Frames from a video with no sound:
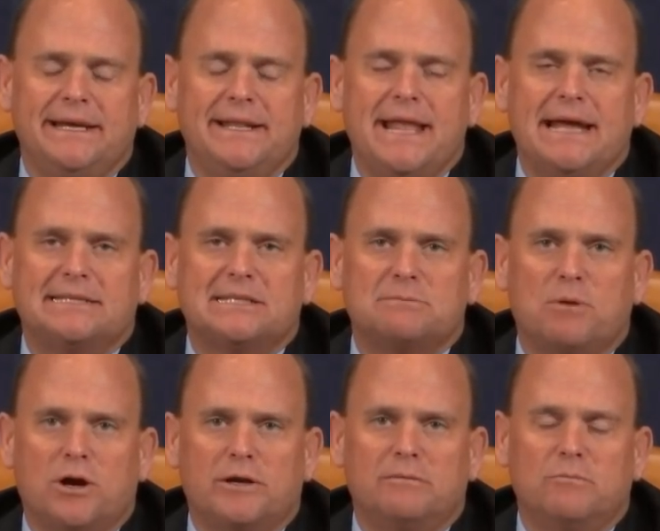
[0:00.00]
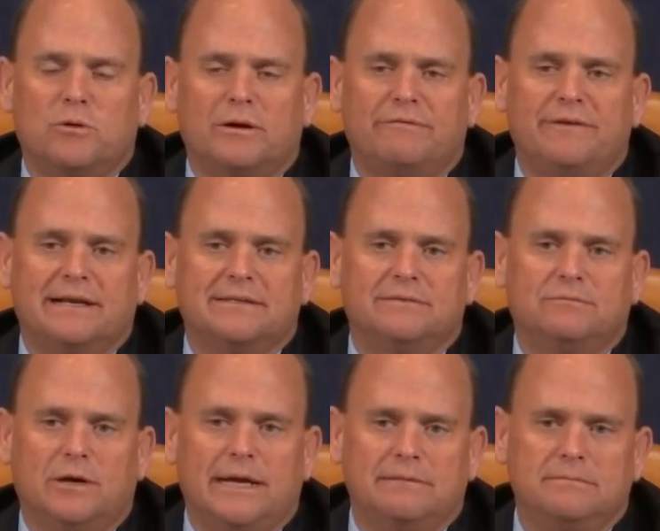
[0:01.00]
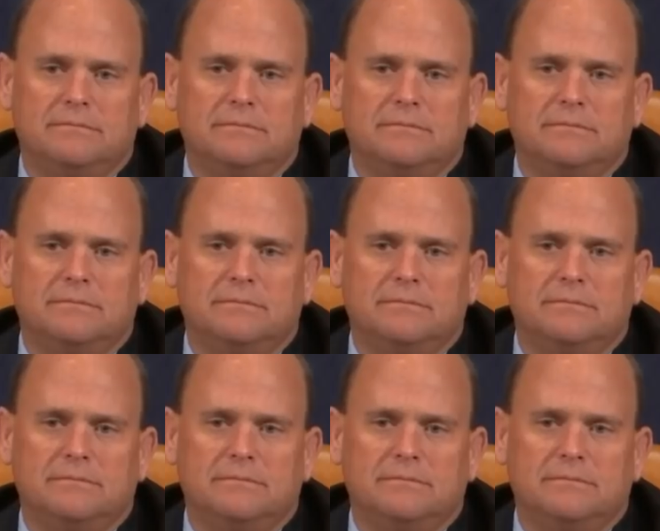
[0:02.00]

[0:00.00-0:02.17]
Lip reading: in that smarter, more effective way?